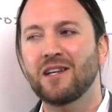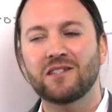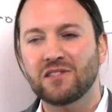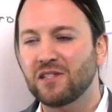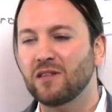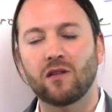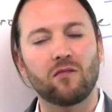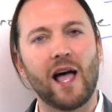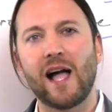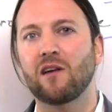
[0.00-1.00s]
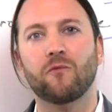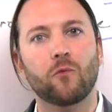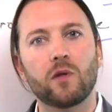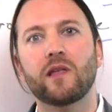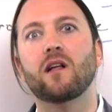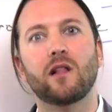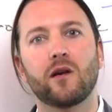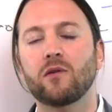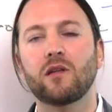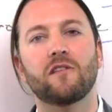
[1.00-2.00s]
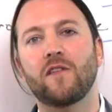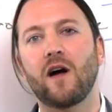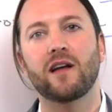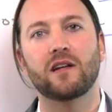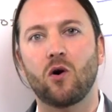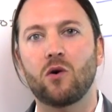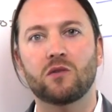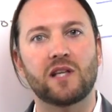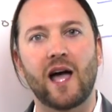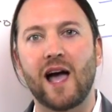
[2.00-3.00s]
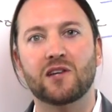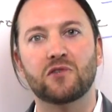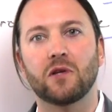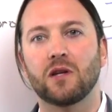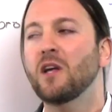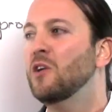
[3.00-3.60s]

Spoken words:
just the lack of really clearly defined calls to action.